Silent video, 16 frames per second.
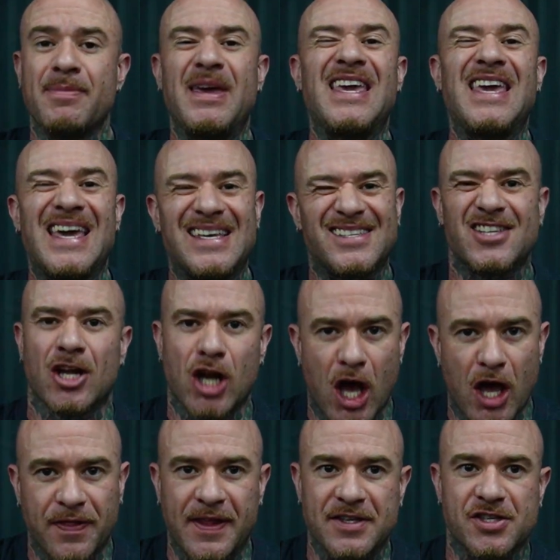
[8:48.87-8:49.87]
me years to
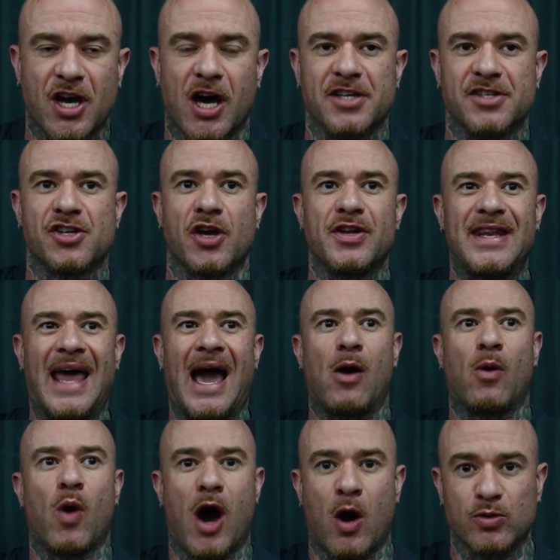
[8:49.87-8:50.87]
learn this, guys. So now
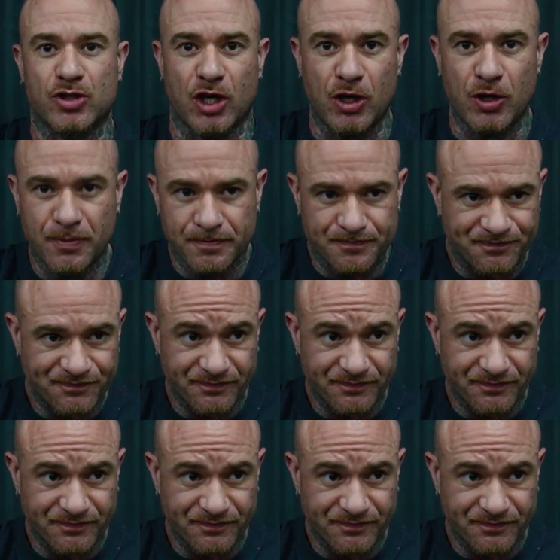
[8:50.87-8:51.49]
what I'll do,